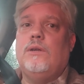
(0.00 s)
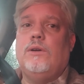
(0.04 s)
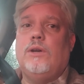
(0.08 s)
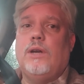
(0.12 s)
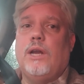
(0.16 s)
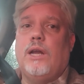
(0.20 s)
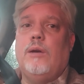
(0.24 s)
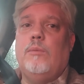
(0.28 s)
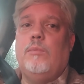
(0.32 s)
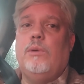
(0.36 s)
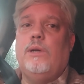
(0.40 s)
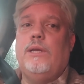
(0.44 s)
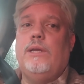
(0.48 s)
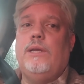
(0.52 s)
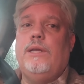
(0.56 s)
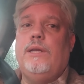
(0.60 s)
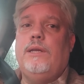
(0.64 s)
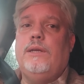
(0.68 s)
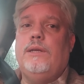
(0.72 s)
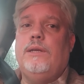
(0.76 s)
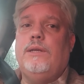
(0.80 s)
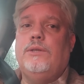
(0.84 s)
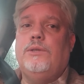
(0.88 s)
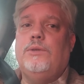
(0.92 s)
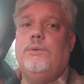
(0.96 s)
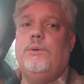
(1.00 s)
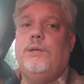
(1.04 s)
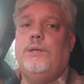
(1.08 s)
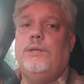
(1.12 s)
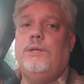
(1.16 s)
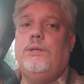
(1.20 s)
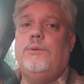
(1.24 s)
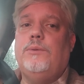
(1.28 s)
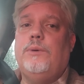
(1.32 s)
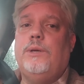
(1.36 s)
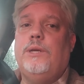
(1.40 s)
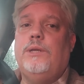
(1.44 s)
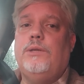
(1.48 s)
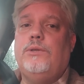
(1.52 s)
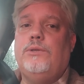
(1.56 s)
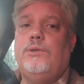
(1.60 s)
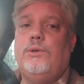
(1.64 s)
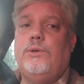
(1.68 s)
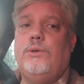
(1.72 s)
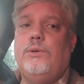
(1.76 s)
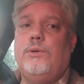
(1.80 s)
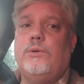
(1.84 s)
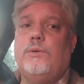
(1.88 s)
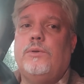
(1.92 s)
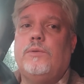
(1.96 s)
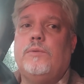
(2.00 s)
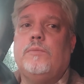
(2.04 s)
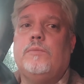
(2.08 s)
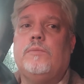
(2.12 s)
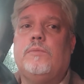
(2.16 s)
globally in 2022.